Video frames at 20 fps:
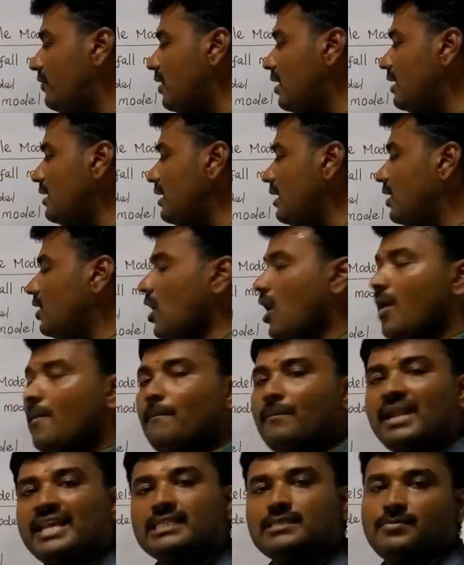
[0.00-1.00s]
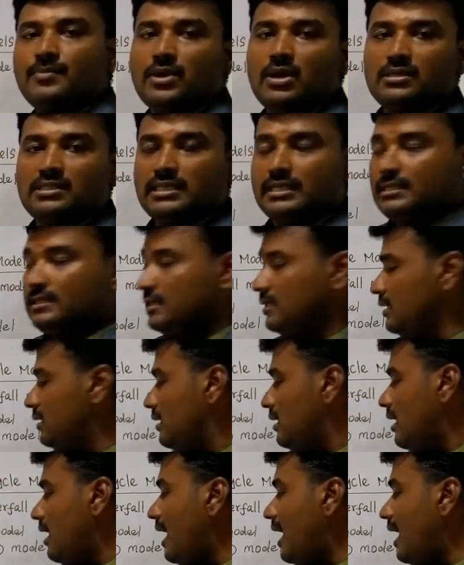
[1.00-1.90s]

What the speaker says: for complex projects.